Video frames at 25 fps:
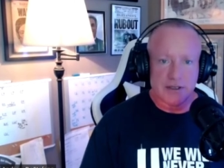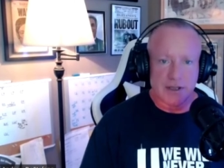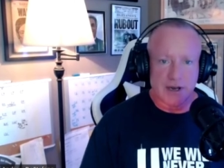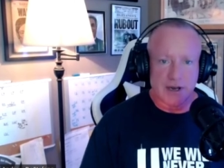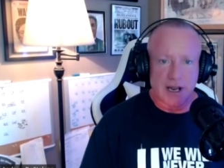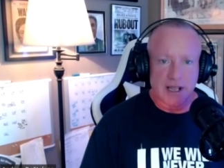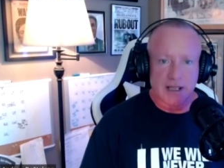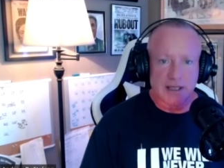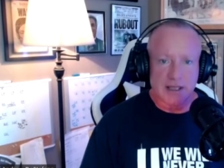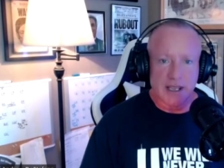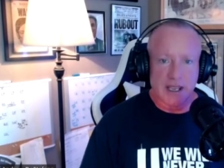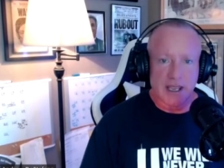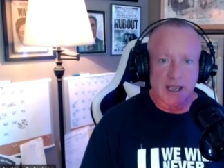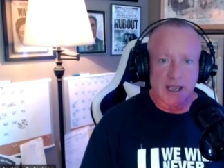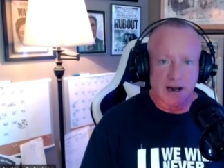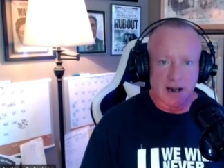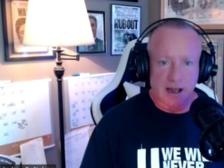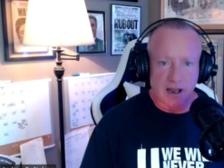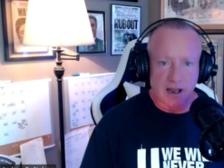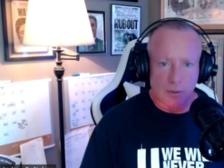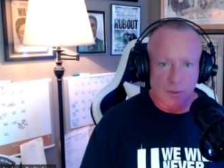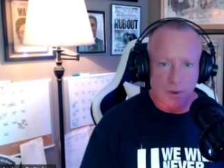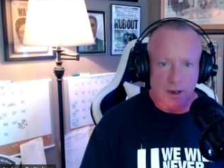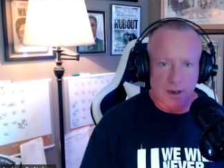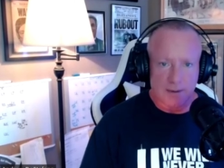Tren de
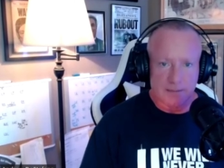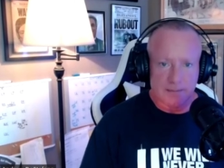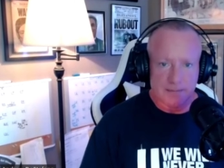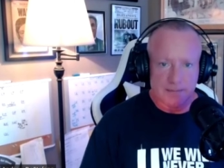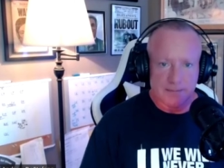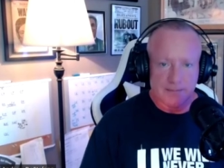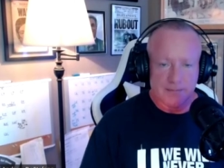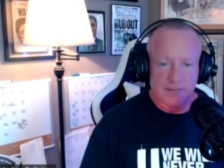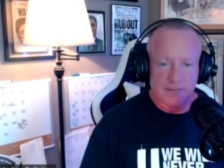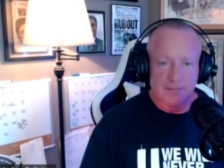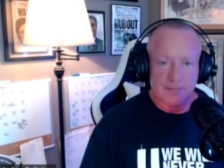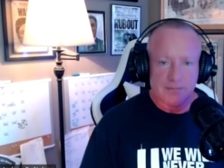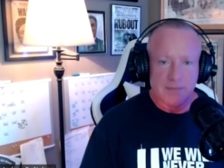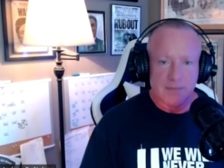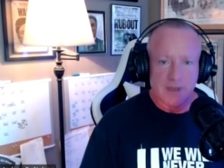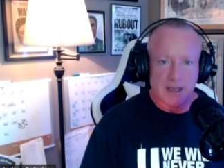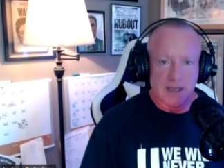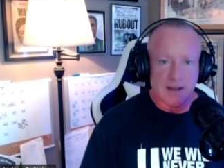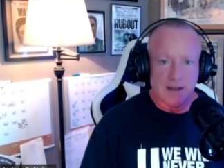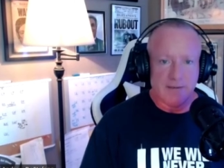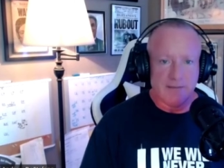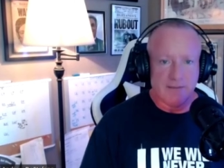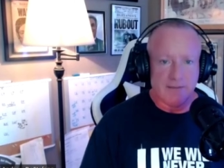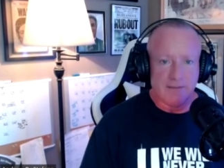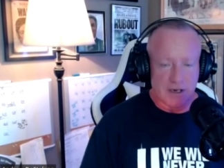Aragua
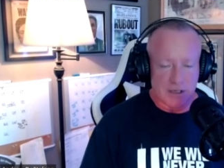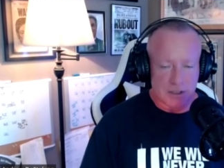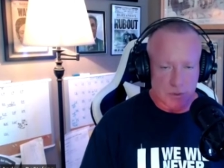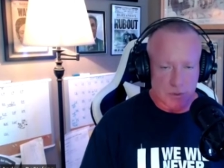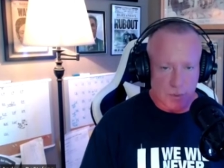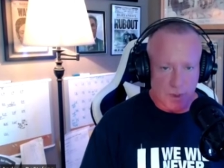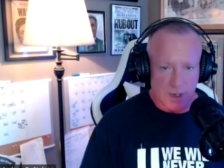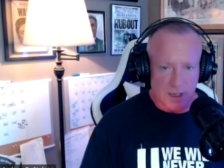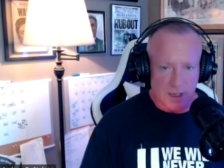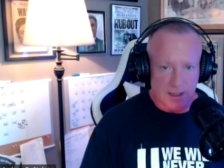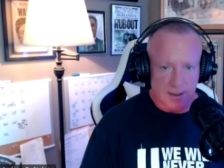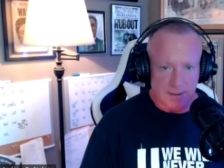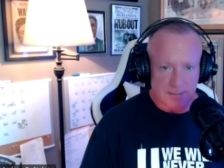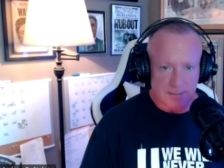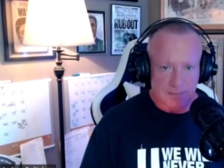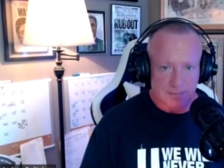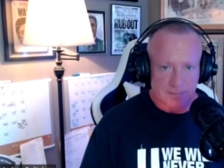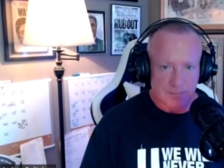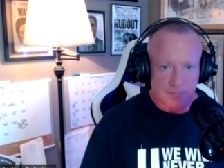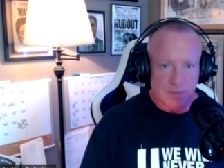in Venezuela.